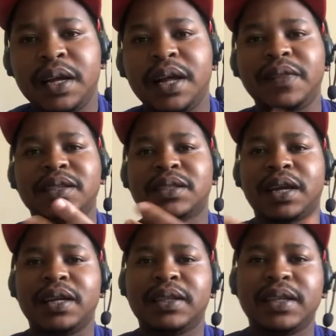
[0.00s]
And the
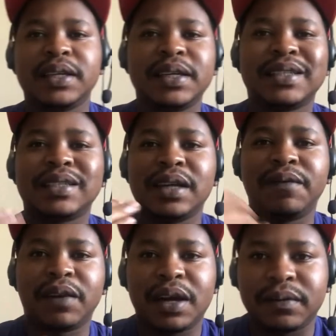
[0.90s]
second thing is self-love.